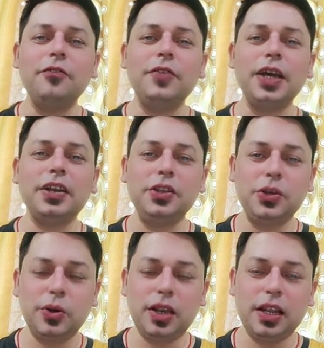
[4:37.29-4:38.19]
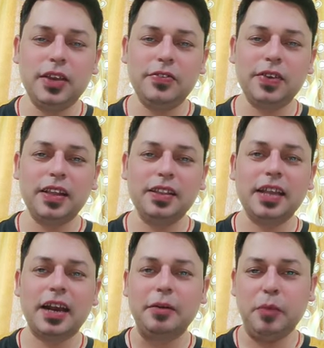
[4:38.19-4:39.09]
where you live in
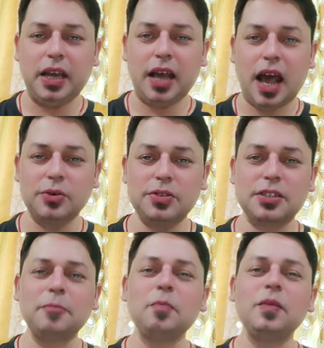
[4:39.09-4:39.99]
that big house.